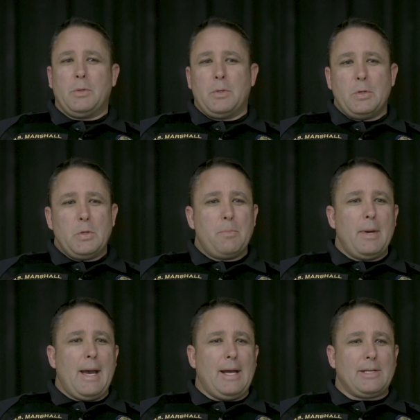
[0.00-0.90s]
the new
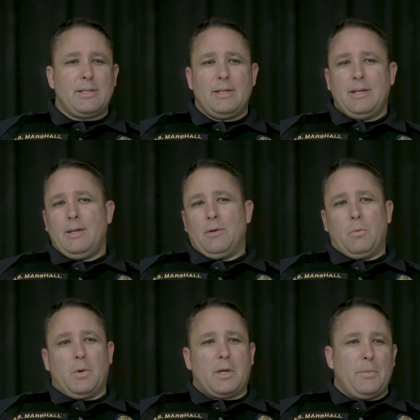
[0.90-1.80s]
batch,
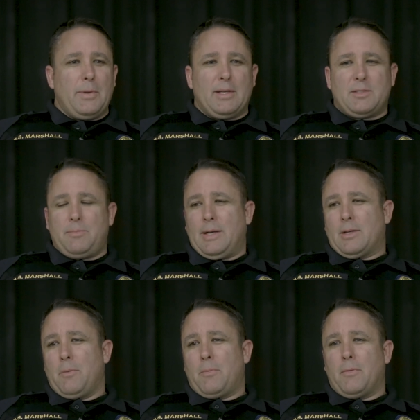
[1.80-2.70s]
what can we
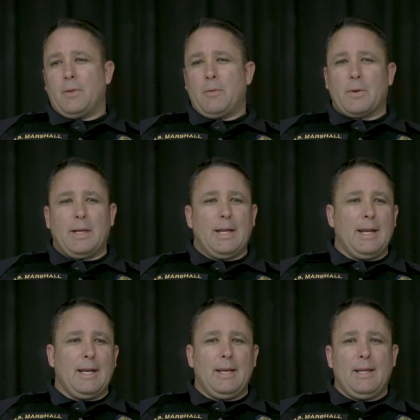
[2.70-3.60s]
expect? Hopefully, we're
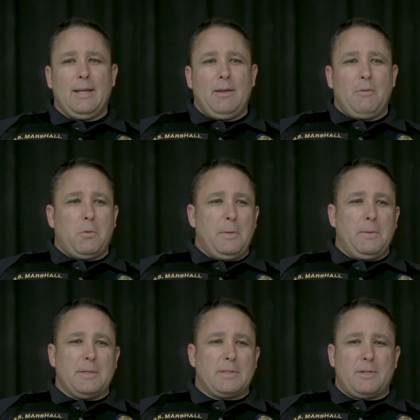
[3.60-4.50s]
getting what we
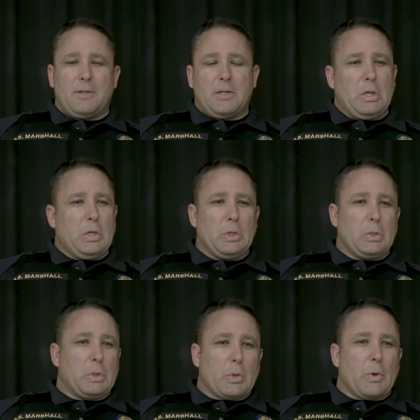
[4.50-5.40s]
would consider a
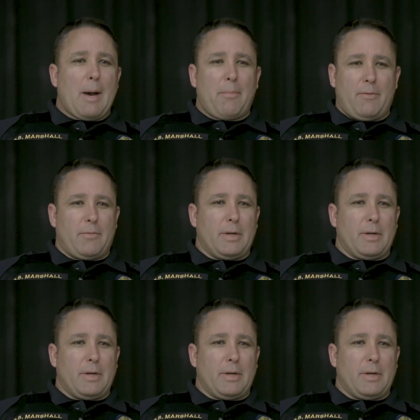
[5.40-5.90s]
good crop of